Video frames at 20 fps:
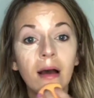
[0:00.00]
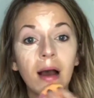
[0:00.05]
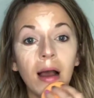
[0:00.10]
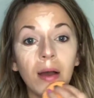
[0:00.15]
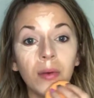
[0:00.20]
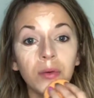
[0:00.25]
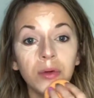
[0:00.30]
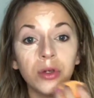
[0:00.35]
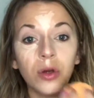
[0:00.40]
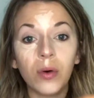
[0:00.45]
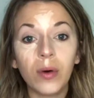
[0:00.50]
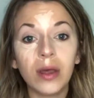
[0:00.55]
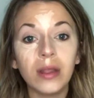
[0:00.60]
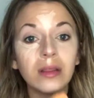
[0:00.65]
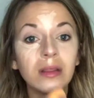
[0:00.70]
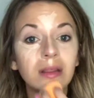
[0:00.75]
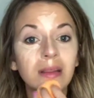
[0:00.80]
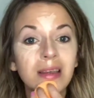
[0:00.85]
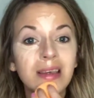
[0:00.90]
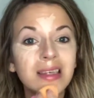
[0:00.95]
I would go
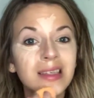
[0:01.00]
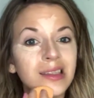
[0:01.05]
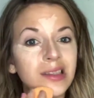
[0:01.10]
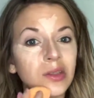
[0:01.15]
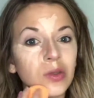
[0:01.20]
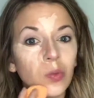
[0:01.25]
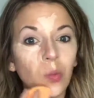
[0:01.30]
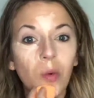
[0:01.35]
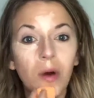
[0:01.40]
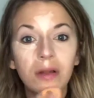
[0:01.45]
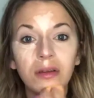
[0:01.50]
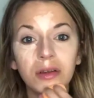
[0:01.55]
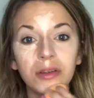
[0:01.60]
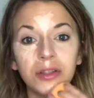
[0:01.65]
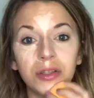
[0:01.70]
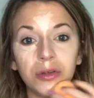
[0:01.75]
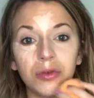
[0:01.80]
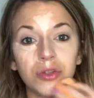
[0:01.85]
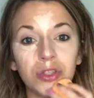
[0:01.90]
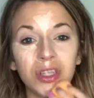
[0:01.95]
at least 1 to 2